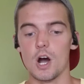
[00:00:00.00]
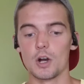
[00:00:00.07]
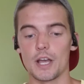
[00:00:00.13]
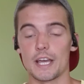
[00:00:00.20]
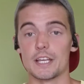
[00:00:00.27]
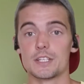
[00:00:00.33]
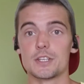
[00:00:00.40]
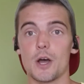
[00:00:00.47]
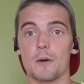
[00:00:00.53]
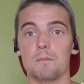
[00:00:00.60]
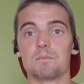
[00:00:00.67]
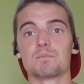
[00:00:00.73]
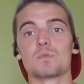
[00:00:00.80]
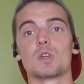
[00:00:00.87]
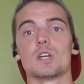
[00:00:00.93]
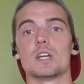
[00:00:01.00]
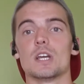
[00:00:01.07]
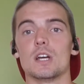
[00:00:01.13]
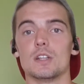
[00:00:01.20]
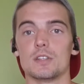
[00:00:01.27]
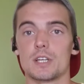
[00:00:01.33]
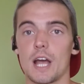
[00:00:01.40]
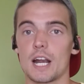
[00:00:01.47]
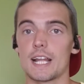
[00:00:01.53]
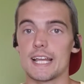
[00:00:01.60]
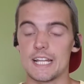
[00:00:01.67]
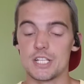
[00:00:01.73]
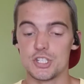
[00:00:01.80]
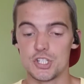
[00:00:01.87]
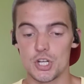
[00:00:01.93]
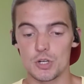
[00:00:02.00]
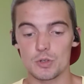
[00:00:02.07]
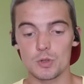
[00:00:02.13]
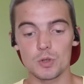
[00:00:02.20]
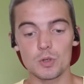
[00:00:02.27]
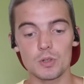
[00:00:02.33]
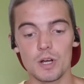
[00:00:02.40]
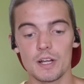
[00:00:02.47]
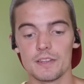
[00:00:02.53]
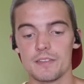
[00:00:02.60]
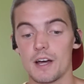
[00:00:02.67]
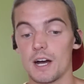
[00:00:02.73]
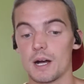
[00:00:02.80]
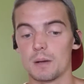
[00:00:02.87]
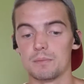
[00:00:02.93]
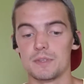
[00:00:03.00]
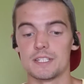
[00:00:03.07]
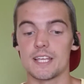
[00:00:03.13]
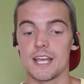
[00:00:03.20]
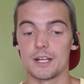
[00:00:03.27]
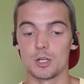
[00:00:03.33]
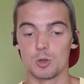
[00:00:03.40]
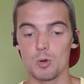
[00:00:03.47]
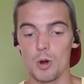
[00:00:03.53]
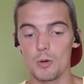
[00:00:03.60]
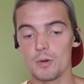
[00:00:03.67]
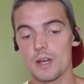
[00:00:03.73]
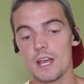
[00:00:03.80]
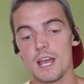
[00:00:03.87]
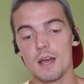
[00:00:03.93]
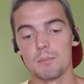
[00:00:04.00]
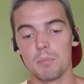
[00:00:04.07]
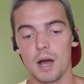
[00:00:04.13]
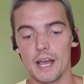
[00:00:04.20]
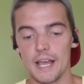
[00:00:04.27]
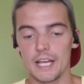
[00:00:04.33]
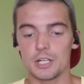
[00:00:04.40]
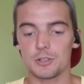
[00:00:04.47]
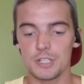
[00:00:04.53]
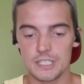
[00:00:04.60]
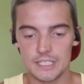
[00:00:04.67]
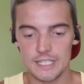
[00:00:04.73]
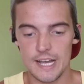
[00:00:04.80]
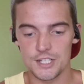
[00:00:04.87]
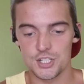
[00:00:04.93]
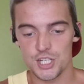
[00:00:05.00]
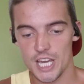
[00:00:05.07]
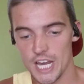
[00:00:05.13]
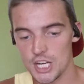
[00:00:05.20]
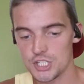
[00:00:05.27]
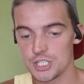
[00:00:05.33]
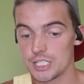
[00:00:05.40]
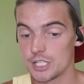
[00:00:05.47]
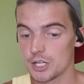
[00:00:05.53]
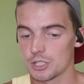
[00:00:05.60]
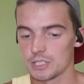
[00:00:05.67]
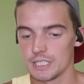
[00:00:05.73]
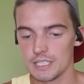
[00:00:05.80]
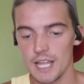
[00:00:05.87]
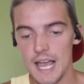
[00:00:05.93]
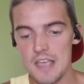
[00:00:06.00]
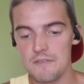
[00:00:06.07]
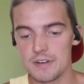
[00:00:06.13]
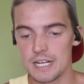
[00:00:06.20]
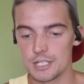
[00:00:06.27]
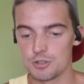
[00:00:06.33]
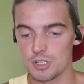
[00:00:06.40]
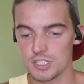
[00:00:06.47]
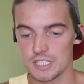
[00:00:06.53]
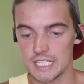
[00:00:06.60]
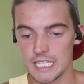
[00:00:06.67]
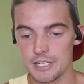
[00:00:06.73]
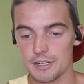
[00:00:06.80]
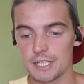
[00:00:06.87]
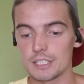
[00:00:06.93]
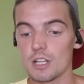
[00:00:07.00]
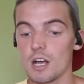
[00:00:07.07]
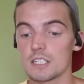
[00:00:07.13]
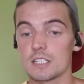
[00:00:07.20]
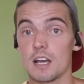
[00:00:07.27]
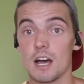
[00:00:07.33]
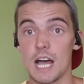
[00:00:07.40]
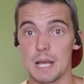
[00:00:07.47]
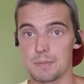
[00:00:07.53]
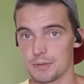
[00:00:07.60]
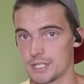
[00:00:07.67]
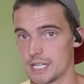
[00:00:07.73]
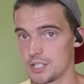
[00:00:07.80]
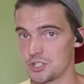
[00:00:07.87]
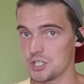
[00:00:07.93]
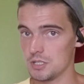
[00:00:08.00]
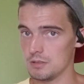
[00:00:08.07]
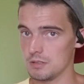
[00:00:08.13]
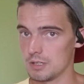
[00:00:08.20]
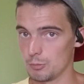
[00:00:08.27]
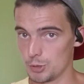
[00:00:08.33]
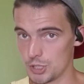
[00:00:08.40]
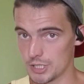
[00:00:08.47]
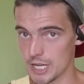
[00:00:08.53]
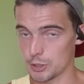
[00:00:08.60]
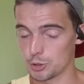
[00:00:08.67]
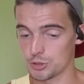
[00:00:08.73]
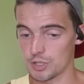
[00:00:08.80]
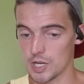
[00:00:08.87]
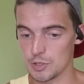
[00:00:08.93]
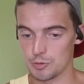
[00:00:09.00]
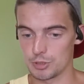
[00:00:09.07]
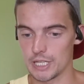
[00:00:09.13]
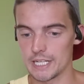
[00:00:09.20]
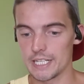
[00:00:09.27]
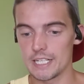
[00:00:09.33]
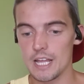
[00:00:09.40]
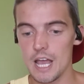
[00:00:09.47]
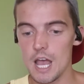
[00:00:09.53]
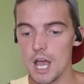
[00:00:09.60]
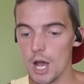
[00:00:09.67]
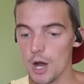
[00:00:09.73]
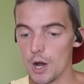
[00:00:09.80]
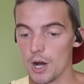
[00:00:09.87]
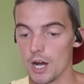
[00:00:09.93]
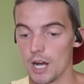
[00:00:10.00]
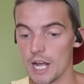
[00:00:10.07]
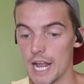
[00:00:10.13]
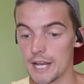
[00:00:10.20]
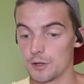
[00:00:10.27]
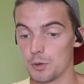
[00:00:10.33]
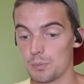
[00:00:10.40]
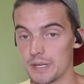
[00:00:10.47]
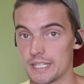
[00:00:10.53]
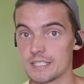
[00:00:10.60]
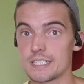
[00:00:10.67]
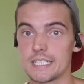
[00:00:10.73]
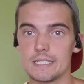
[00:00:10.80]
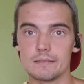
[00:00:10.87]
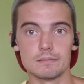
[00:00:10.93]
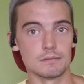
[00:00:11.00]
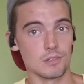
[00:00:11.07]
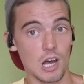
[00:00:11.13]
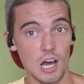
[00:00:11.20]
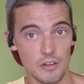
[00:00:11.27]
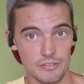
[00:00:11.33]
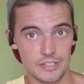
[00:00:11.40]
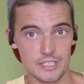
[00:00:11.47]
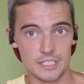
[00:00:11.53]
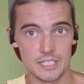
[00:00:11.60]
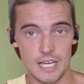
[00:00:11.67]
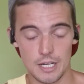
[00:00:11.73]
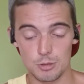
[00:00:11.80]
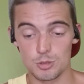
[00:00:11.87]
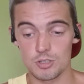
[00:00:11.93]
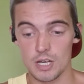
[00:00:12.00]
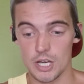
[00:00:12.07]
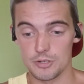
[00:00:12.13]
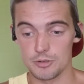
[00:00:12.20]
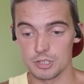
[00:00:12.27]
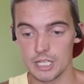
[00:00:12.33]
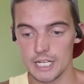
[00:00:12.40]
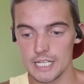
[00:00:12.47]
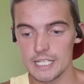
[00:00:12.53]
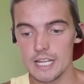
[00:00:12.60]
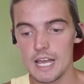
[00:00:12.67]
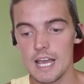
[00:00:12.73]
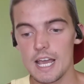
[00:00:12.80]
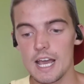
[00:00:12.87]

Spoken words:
Okay, so kind of in general, they said, quote, by increasing education in early life and addressing hearing loss, hypertension, which is exercise related, and obesity, obviously exercise related,